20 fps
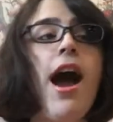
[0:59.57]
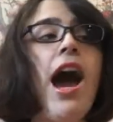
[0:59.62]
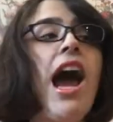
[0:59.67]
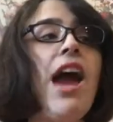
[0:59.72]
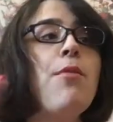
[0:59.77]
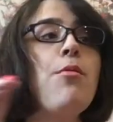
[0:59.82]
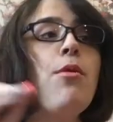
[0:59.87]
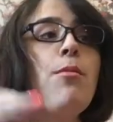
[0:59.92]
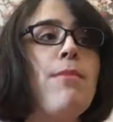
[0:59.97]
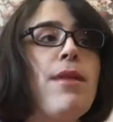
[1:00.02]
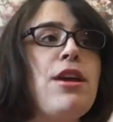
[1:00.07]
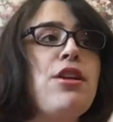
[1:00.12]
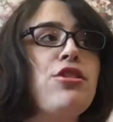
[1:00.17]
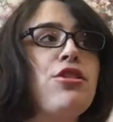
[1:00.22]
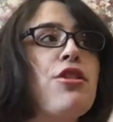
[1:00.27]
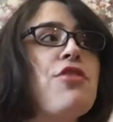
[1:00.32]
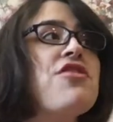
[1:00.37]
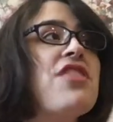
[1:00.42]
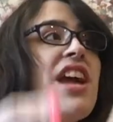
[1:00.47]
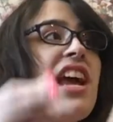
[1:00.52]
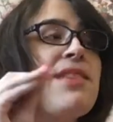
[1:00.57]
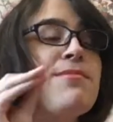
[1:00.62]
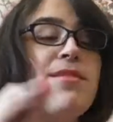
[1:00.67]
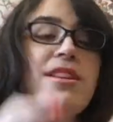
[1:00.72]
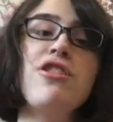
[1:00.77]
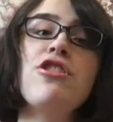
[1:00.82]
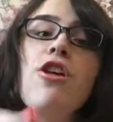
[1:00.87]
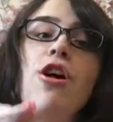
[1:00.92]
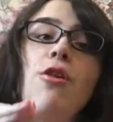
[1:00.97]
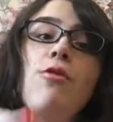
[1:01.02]
I will make sure that I am
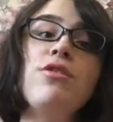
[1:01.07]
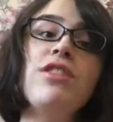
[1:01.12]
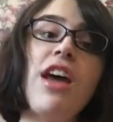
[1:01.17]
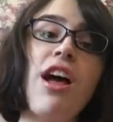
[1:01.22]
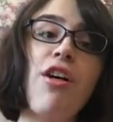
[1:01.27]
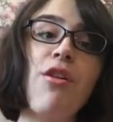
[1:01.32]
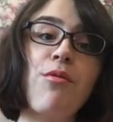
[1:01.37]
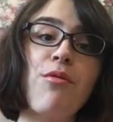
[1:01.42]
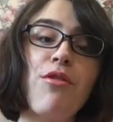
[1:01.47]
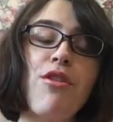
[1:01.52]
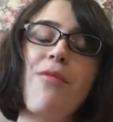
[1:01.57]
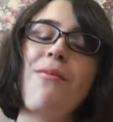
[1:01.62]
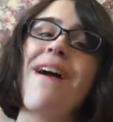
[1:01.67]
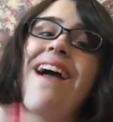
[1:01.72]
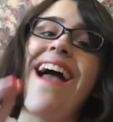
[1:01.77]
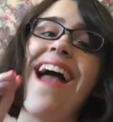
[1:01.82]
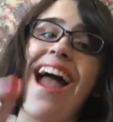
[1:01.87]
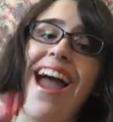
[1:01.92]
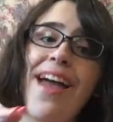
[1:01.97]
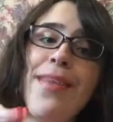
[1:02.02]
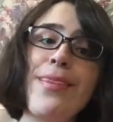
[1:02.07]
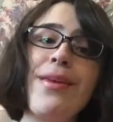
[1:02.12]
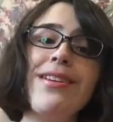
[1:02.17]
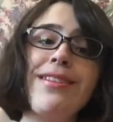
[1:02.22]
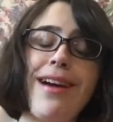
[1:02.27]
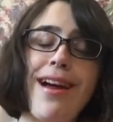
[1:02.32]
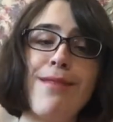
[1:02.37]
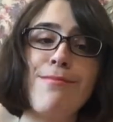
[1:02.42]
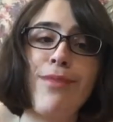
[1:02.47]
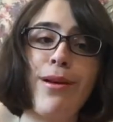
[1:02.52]
in the hotel room at the
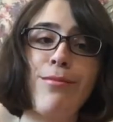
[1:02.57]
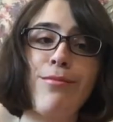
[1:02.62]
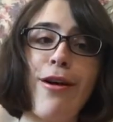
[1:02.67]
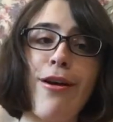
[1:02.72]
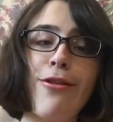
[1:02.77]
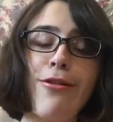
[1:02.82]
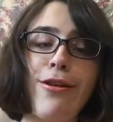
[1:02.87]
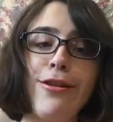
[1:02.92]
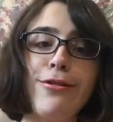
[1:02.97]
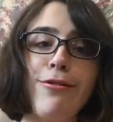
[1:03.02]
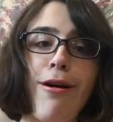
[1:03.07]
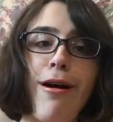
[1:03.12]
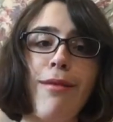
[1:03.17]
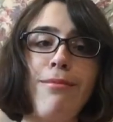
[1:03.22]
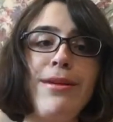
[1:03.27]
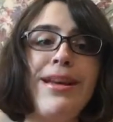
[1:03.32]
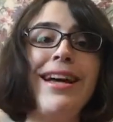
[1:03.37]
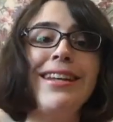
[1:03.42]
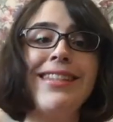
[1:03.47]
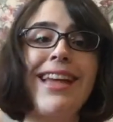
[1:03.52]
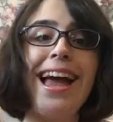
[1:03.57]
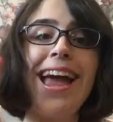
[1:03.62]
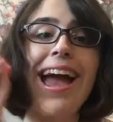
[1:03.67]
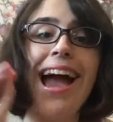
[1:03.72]
time Big Brother is on because I